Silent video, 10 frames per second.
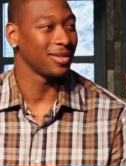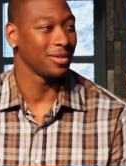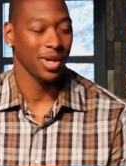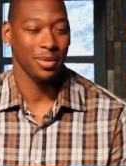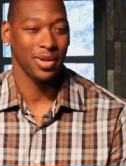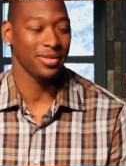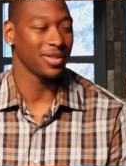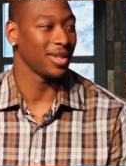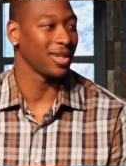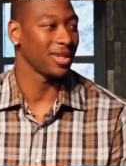You buy
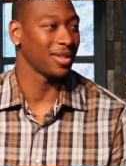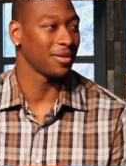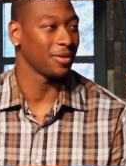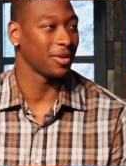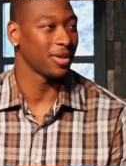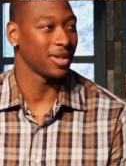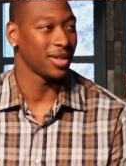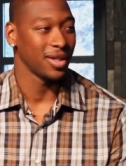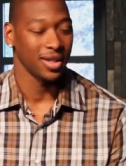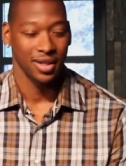everything, and therefore,
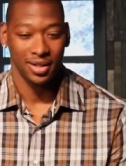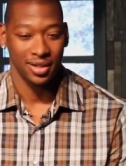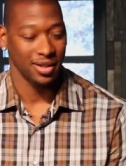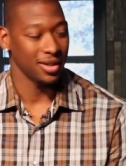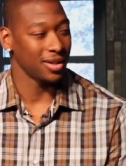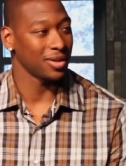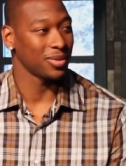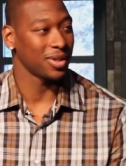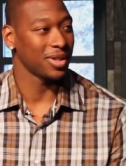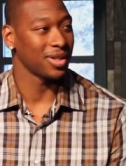it is
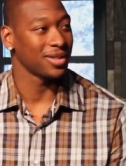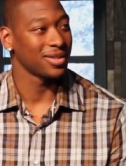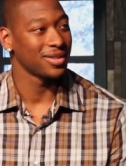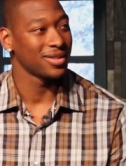what it is.